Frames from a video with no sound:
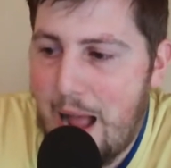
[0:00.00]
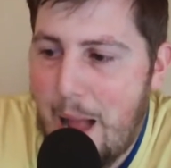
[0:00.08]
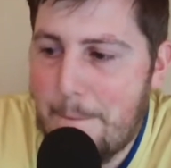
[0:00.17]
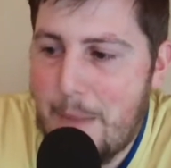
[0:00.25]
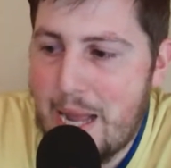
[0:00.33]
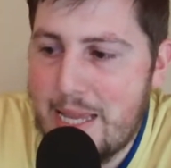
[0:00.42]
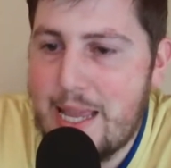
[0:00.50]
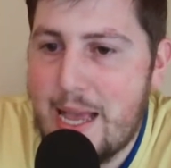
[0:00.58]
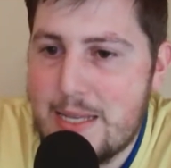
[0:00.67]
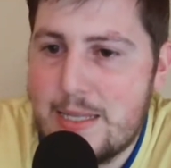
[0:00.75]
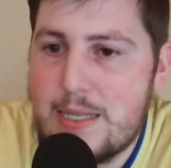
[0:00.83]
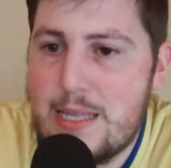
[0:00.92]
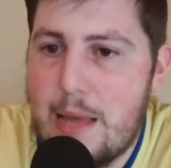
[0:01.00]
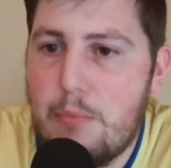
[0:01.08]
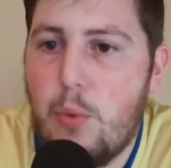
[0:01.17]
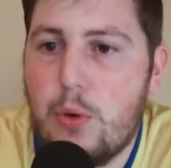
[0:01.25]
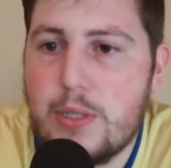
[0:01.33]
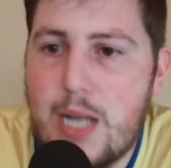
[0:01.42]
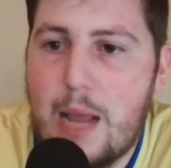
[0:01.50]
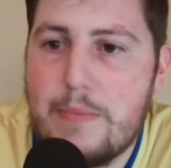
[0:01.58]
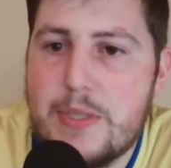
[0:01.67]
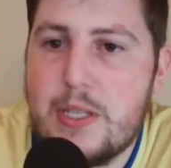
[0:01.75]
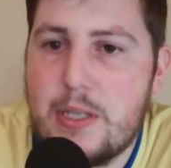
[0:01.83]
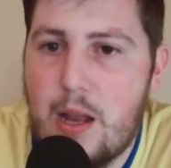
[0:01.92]
My guess is that more
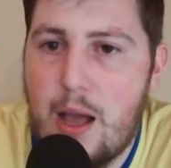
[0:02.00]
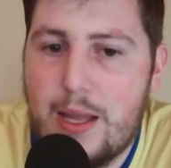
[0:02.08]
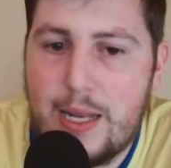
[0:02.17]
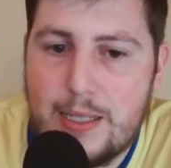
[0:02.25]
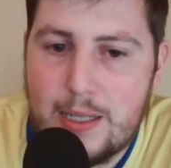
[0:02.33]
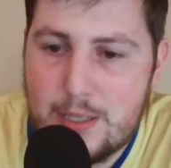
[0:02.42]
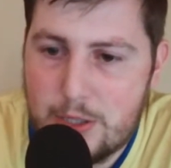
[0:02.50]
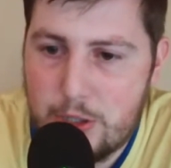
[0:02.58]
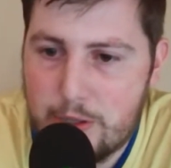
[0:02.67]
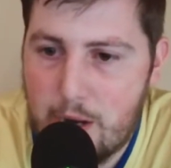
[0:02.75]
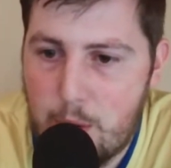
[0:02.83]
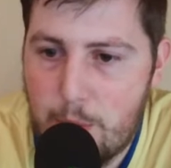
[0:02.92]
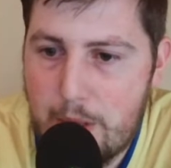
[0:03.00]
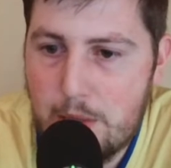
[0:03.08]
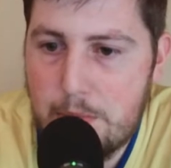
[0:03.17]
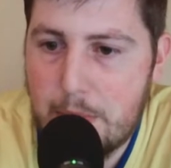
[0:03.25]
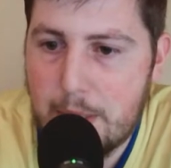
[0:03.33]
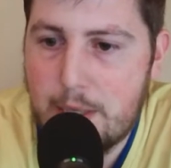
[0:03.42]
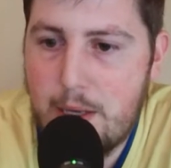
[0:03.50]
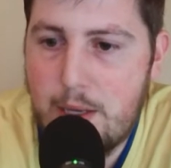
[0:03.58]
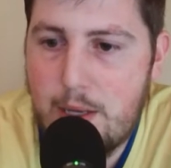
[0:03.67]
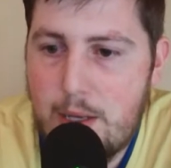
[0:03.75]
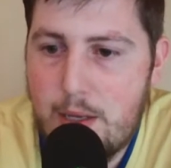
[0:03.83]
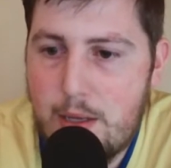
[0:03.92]
times than not, it doesn't turn out well, but
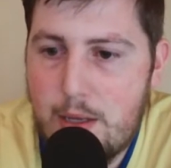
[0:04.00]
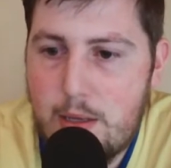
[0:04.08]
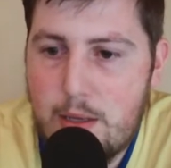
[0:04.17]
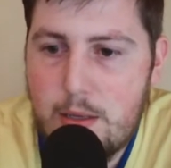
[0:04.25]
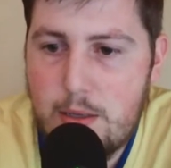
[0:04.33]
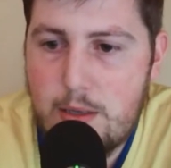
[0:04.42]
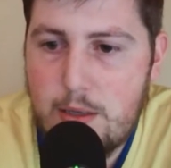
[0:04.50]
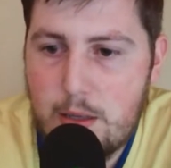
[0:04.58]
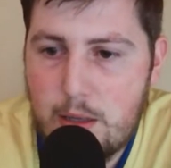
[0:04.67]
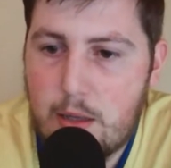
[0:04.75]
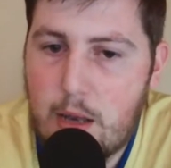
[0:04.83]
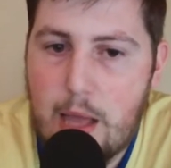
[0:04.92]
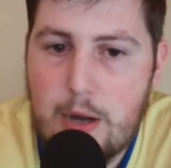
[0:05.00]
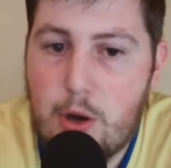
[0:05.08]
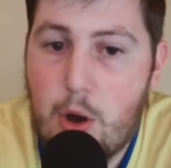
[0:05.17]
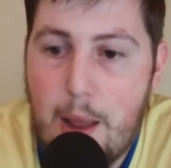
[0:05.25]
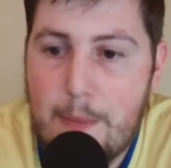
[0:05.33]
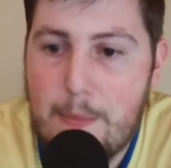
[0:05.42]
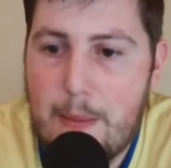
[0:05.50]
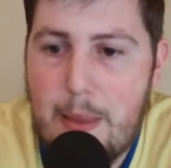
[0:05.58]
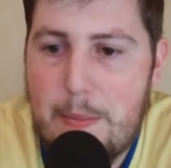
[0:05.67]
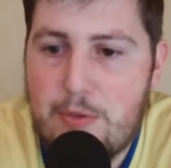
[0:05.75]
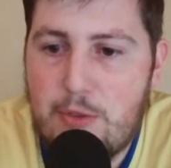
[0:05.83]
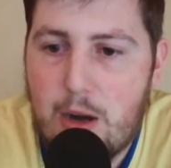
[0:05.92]
I don't know. I
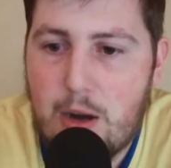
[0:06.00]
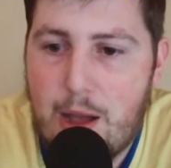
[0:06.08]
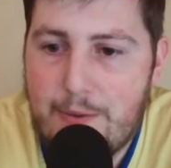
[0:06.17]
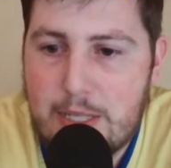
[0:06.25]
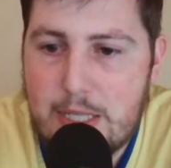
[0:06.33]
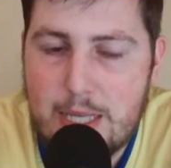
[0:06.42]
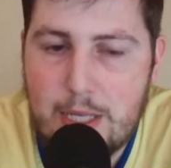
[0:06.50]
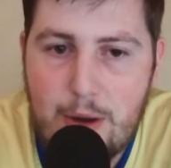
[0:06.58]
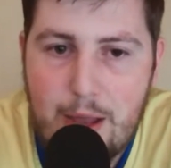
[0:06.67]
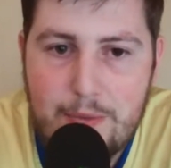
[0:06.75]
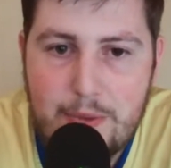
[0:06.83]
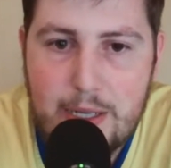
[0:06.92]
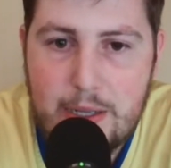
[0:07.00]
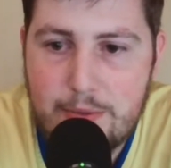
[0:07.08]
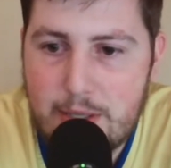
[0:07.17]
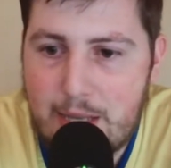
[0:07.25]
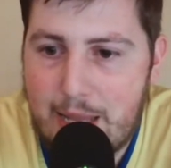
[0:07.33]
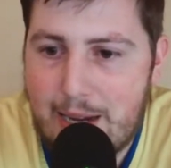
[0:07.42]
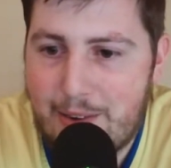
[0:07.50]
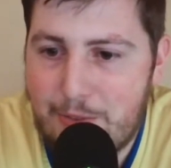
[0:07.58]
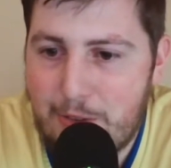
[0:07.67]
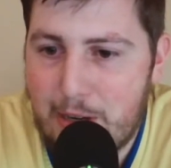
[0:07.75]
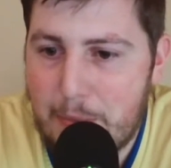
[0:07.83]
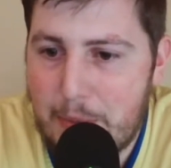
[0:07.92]
may be wrong. Obviously, I don't have any of the data in
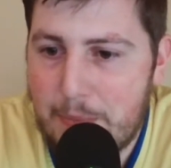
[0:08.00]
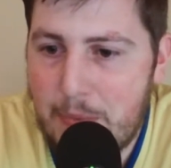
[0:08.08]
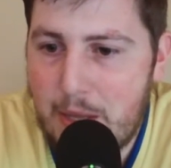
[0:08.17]
front of me.